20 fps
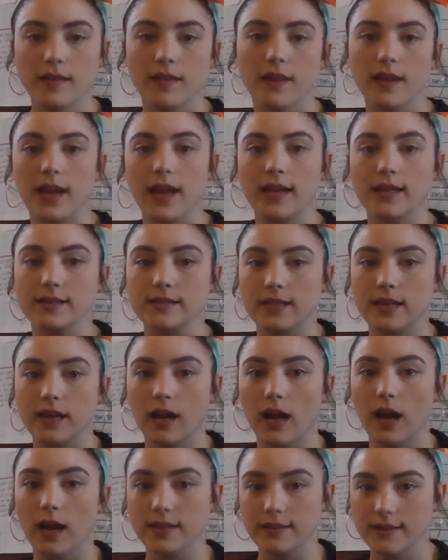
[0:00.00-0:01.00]
that has
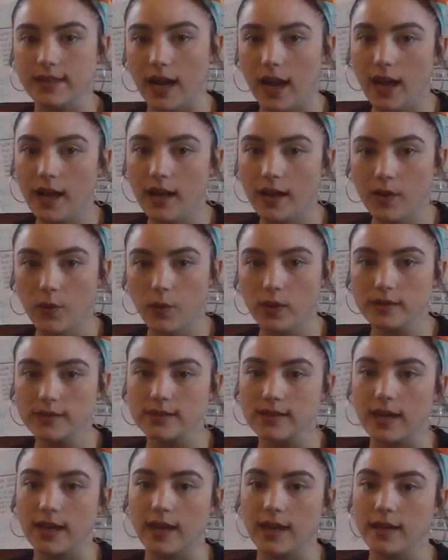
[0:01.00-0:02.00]
a dot at one
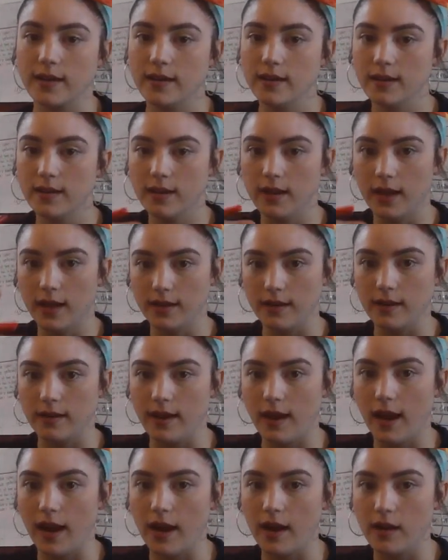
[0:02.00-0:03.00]
side and
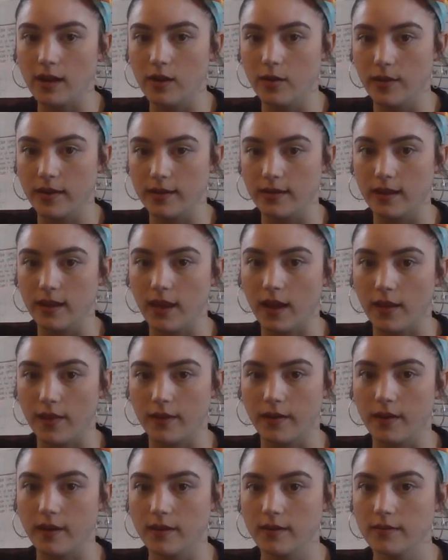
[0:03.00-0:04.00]
an arrow at the
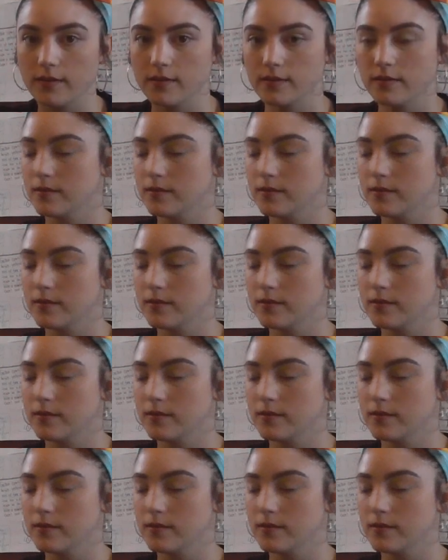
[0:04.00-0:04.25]
other.